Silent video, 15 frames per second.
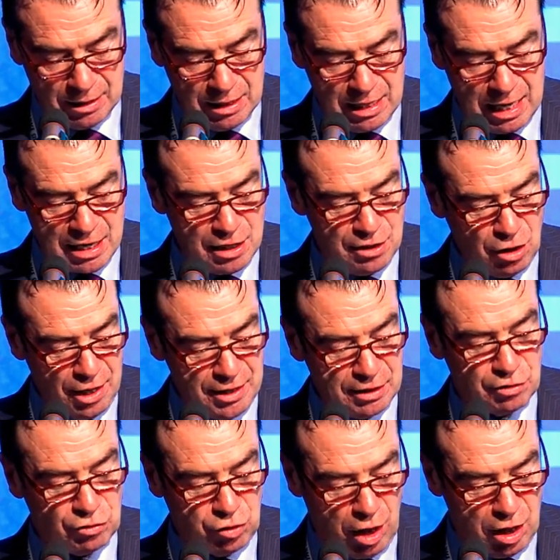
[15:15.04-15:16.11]
A united
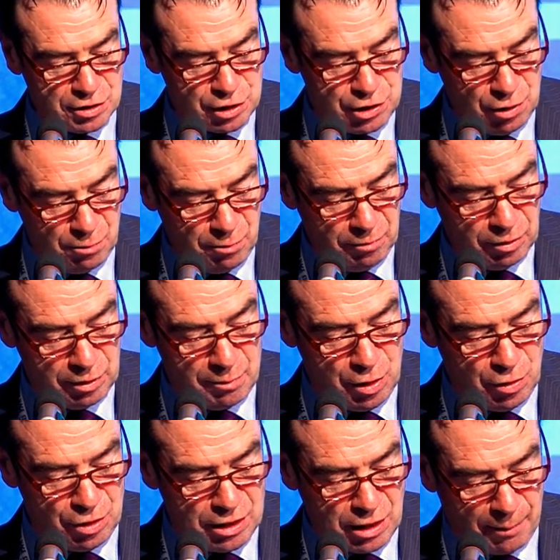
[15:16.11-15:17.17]

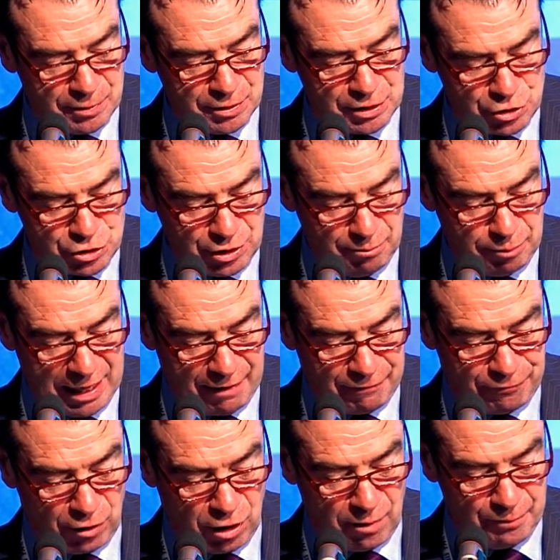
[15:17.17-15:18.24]
cross-community opposition
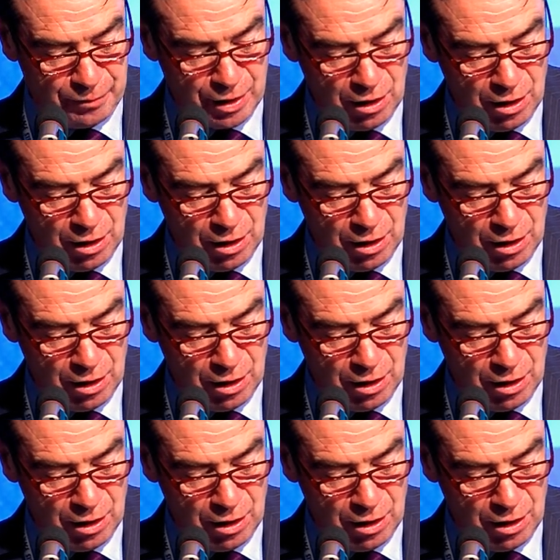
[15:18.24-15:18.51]
platform